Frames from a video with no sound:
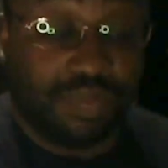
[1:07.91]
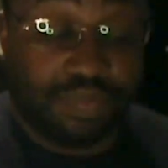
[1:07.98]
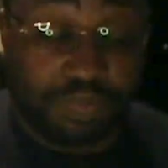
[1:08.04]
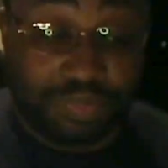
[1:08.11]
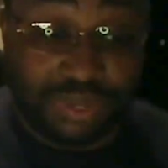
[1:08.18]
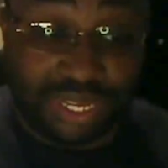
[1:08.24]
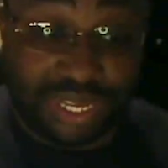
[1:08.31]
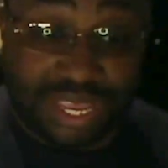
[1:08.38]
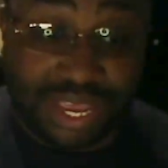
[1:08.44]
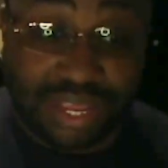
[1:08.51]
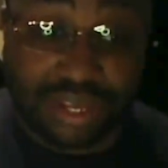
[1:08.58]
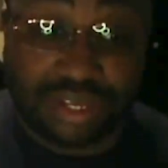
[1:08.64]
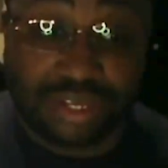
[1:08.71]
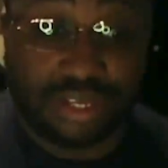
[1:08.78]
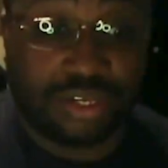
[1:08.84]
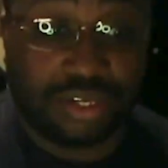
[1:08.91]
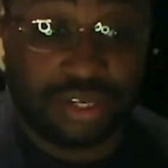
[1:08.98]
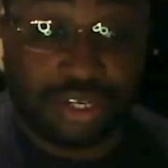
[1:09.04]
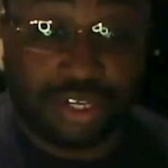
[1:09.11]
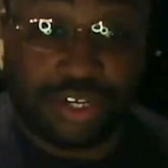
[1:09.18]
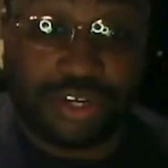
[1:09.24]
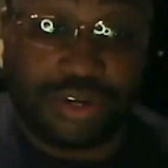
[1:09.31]
But yeah,
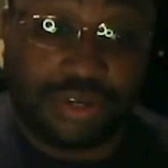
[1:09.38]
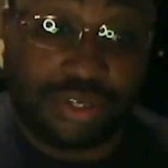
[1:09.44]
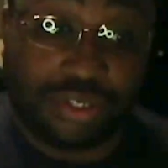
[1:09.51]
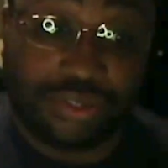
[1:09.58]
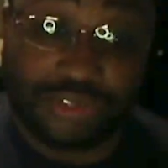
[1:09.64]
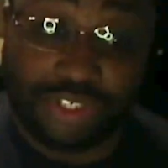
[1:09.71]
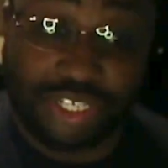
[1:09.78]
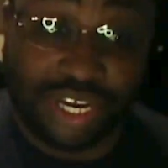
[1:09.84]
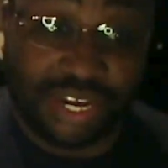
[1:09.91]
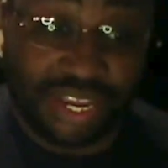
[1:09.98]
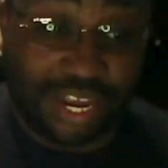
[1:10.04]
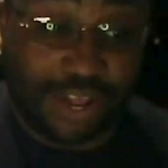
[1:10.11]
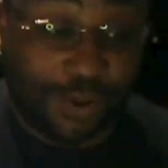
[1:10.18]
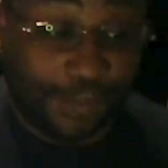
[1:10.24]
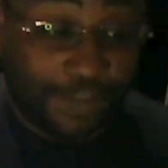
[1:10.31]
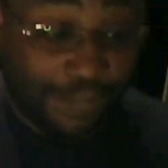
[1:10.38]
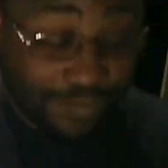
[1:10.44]
go on, check it out.